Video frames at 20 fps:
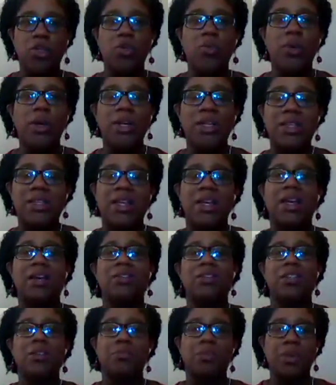You want to
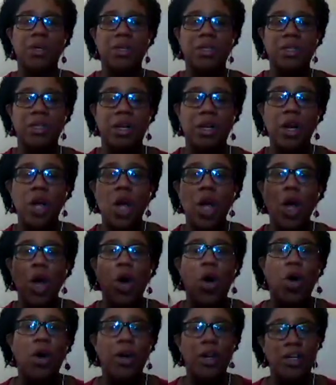take this person
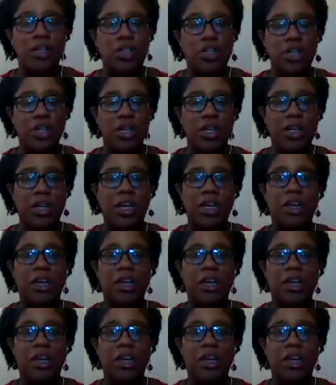on a journey.